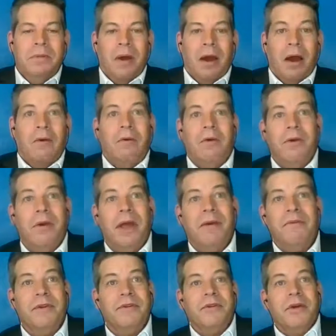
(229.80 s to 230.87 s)
oh, good
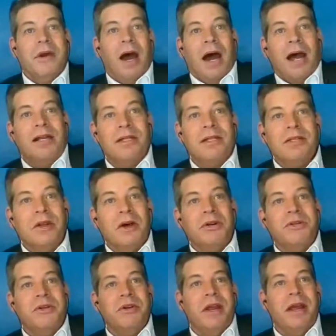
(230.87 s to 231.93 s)
heavens, I just
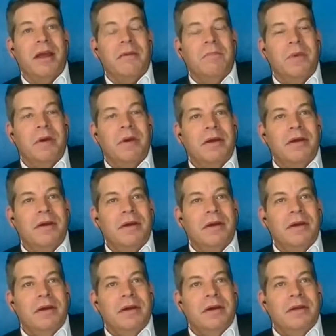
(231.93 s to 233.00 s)
lost her name.
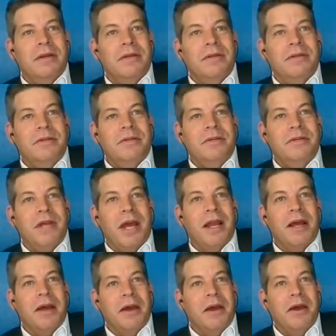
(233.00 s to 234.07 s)

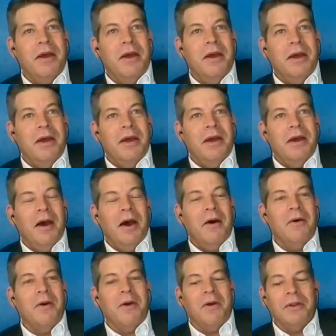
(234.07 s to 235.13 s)
Jana,
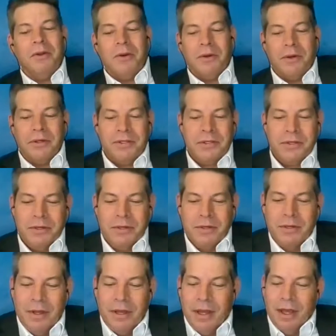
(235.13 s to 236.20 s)
oh, good Lord.
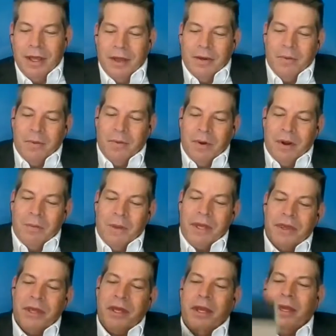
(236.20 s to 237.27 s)
What am I
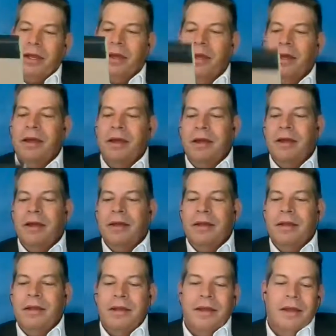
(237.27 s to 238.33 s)
thinking?
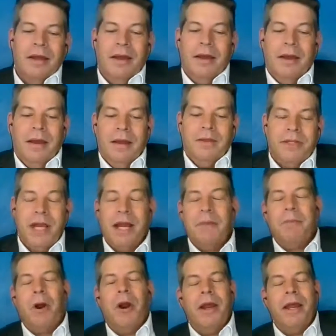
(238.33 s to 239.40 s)
Jana
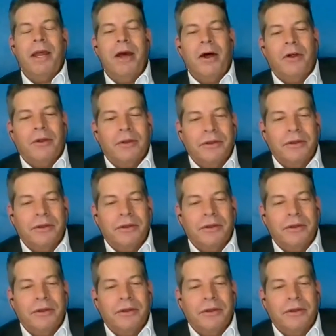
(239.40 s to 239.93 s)
Barnhill,